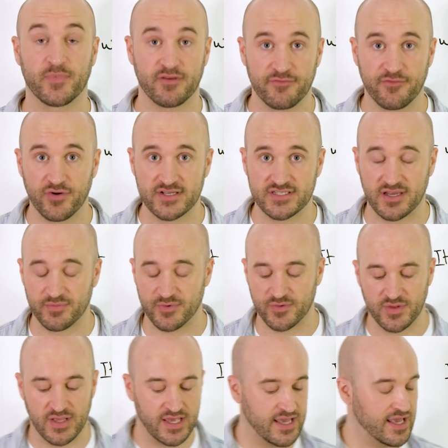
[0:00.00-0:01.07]
For
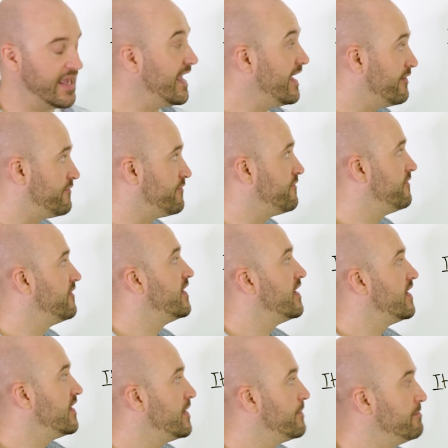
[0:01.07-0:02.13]
example, if
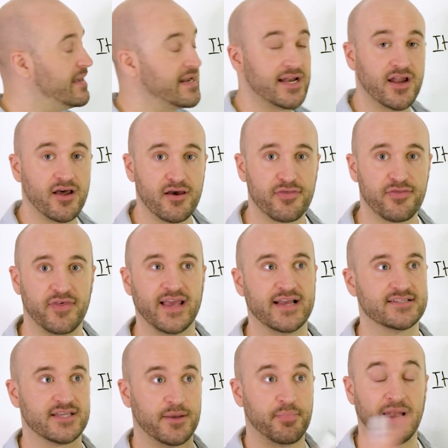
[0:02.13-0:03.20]
Middle-earth
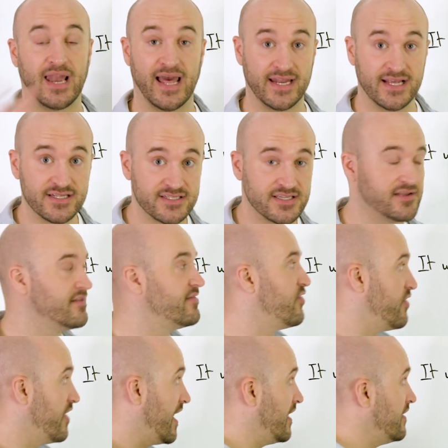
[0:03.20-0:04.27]
is a planet,
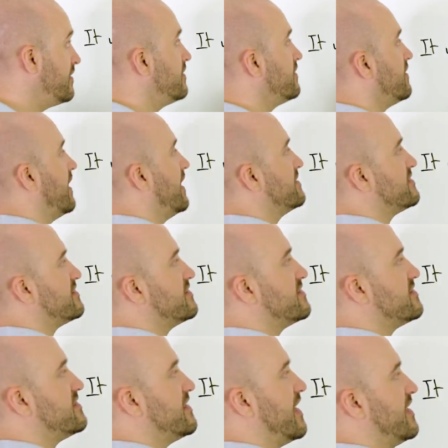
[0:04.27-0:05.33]
then it's
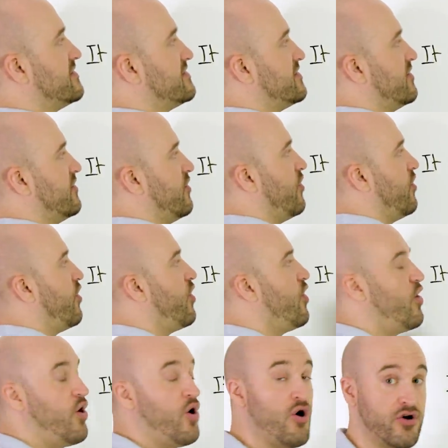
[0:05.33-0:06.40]
set
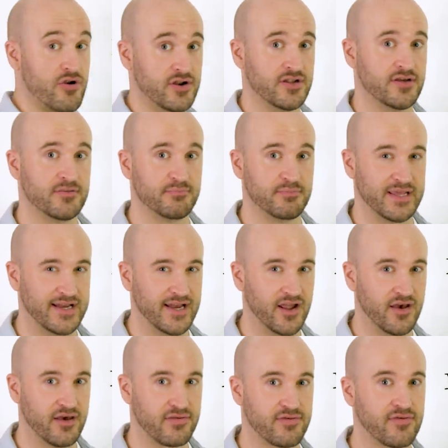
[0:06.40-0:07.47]
on
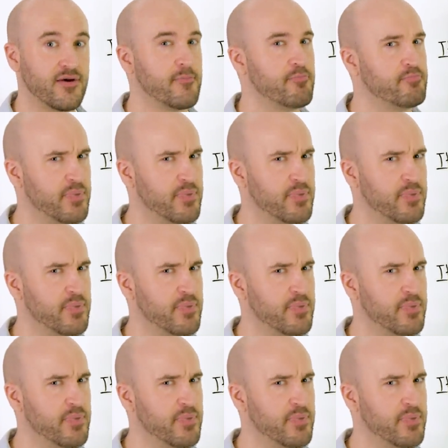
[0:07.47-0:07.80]
Middle-earth.